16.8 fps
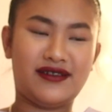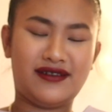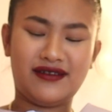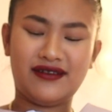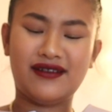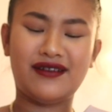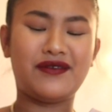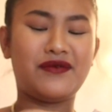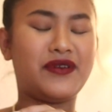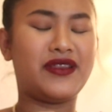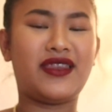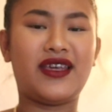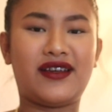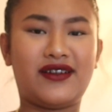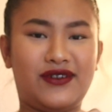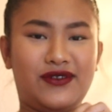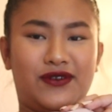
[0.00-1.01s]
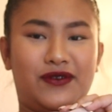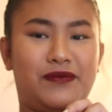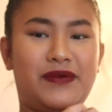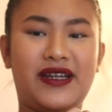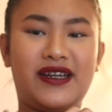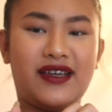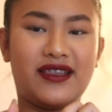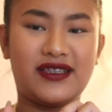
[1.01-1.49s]
I don't know what they're called,
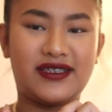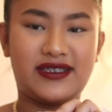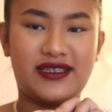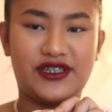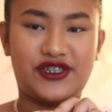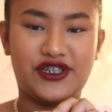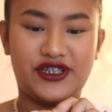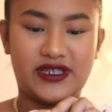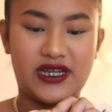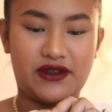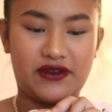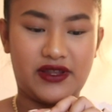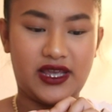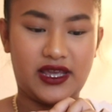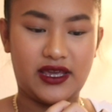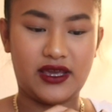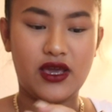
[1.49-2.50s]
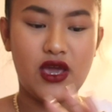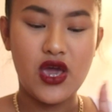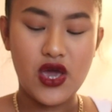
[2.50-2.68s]
but another stitching down here,